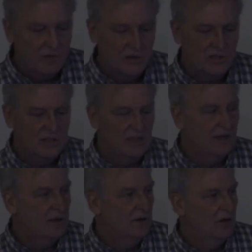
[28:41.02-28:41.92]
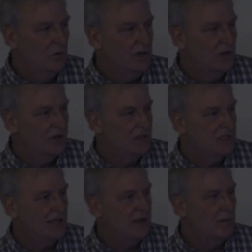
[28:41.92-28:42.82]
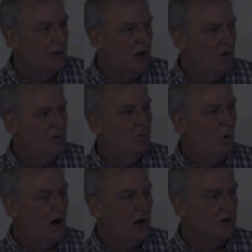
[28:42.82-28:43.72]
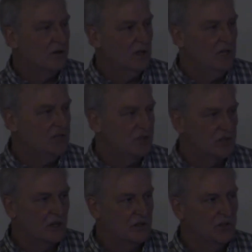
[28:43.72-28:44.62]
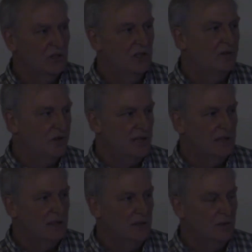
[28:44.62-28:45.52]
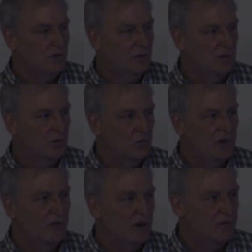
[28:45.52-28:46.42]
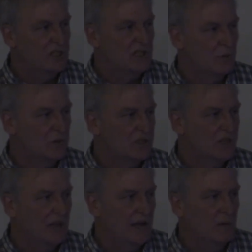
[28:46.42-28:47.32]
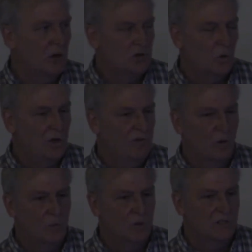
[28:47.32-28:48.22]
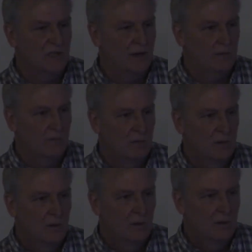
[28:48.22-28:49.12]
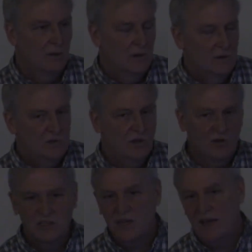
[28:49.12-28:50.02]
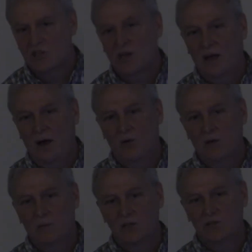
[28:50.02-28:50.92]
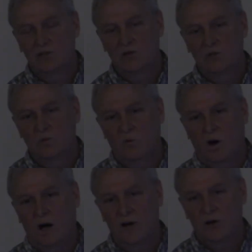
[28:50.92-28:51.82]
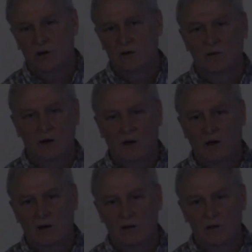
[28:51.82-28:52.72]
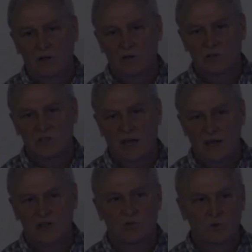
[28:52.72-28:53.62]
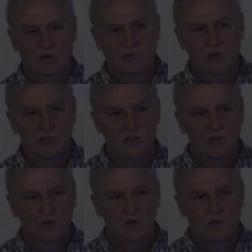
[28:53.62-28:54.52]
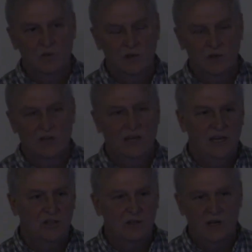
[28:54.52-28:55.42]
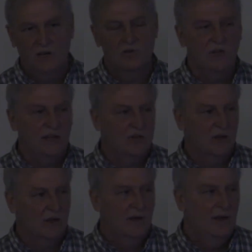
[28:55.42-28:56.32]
The first thing what we learned is that the amount of water the glaciers are delivering to the river every summer has declined about 24%. So here in Skagit County, much of the water in the Skagit River is used for irrigation, hydroelectric,